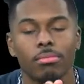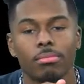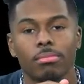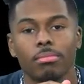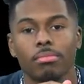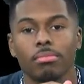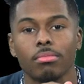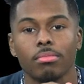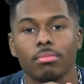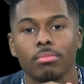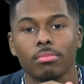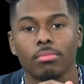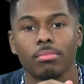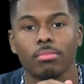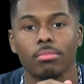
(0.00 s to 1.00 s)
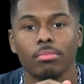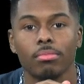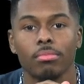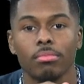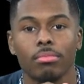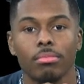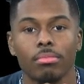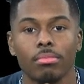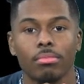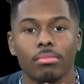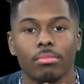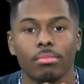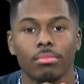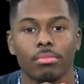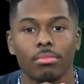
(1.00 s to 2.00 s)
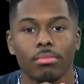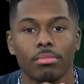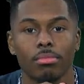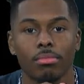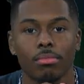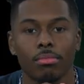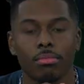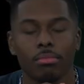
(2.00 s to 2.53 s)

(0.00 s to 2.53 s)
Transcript: Nobody speaks.